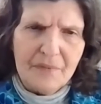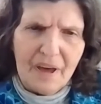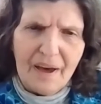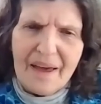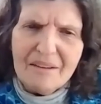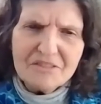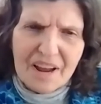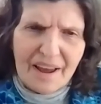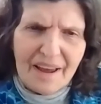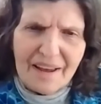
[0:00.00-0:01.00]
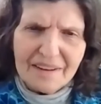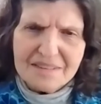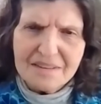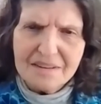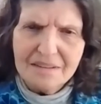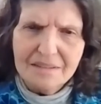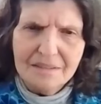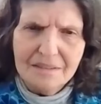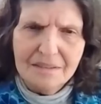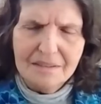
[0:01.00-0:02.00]
I have to ask,
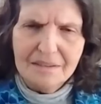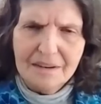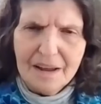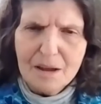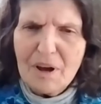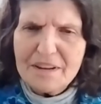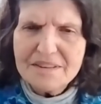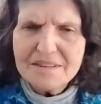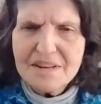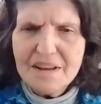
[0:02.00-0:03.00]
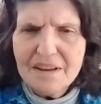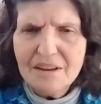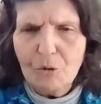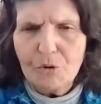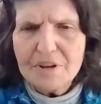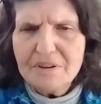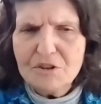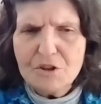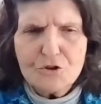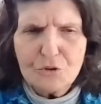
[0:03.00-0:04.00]
am I seeing or
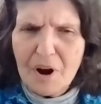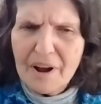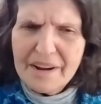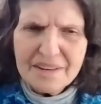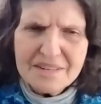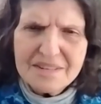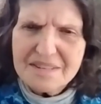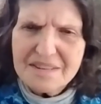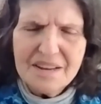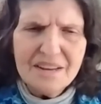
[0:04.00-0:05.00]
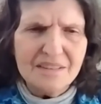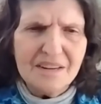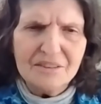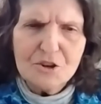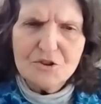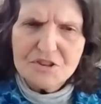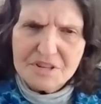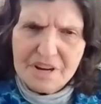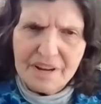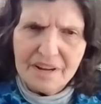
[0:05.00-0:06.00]
even trying to see and
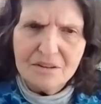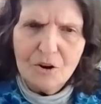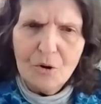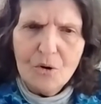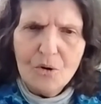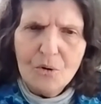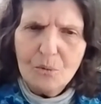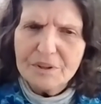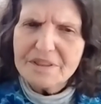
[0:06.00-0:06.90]
understand what